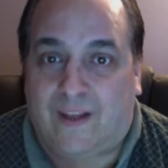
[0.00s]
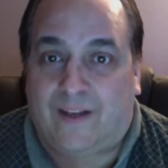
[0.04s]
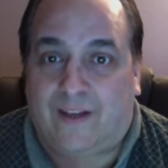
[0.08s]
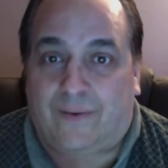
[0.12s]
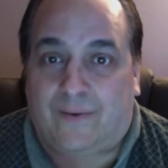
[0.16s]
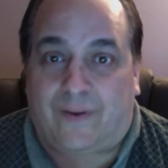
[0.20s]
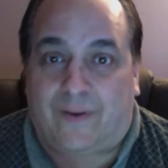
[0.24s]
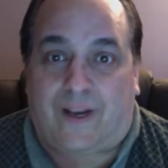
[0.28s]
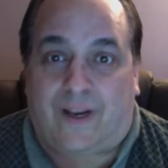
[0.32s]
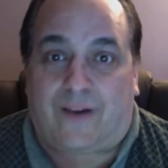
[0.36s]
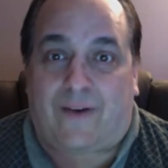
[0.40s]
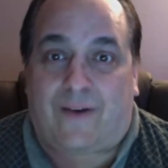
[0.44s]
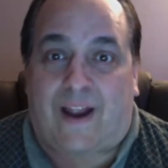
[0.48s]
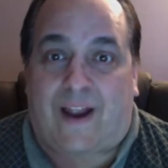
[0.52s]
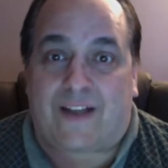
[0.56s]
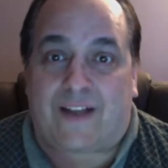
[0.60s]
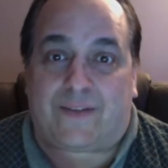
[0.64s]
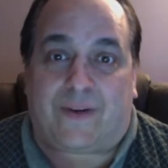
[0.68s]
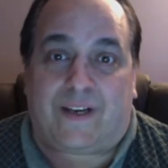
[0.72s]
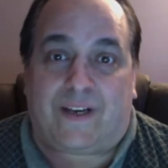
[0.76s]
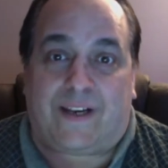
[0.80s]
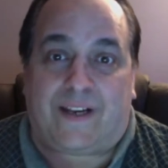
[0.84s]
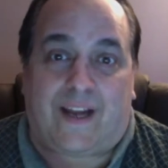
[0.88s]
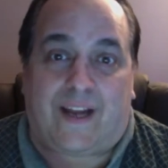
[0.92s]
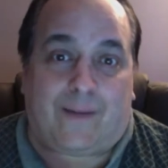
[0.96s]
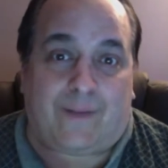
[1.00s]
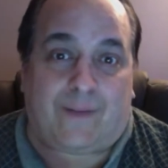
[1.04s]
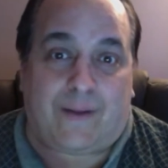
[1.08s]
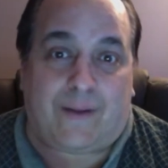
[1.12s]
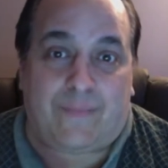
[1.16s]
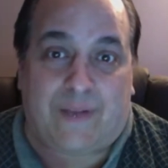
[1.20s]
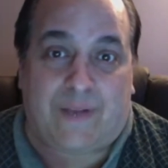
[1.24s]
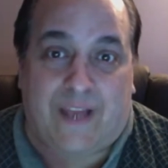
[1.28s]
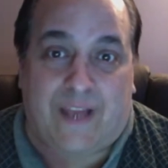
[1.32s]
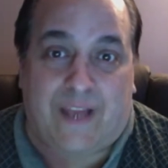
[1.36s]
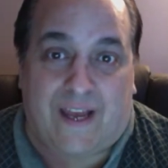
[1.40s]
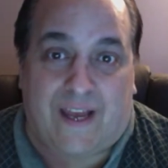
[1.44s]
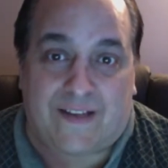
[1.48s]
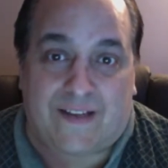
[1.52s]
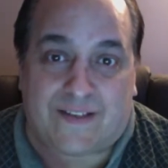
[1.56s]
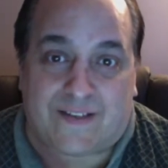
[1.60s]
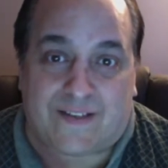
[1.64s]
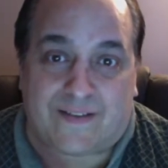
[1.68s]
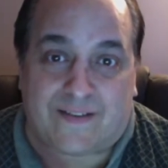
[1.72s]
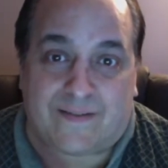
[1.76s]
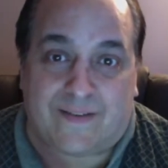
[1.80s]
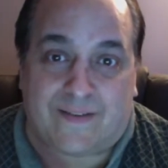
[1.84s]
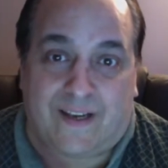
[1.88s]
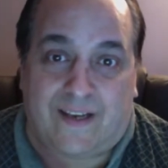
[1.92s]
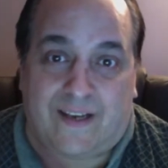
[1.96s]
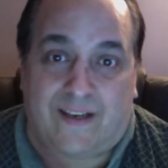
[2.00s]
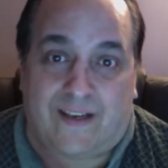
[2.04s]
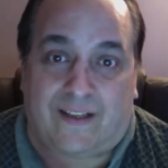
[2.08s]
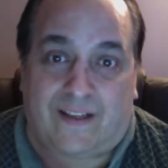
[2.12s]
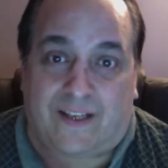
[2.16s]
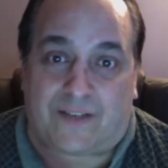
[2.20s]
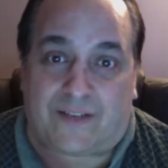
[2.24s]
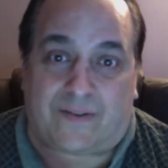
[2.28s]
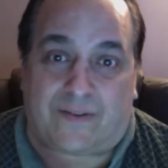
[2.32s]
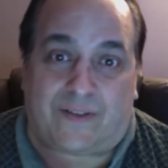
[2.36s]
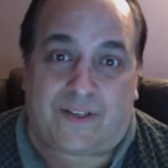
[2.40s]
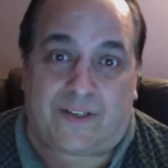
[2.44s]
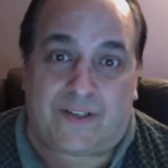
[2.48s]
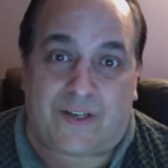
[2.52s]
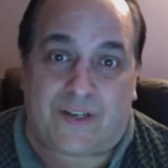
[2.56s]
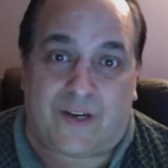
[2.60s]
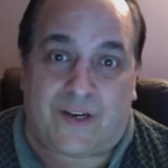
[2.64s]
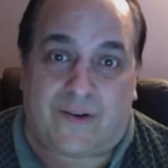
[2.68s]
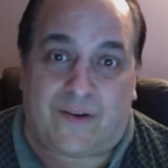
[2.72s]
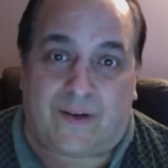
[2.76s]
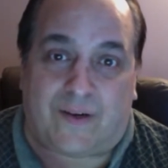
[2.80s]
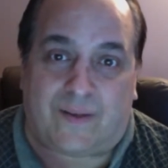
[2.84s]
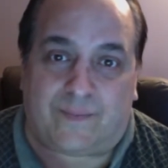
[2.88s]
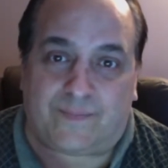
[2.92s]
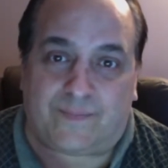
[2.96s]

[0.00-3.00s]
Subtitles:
when I graduated and got my BS in electrical engineering.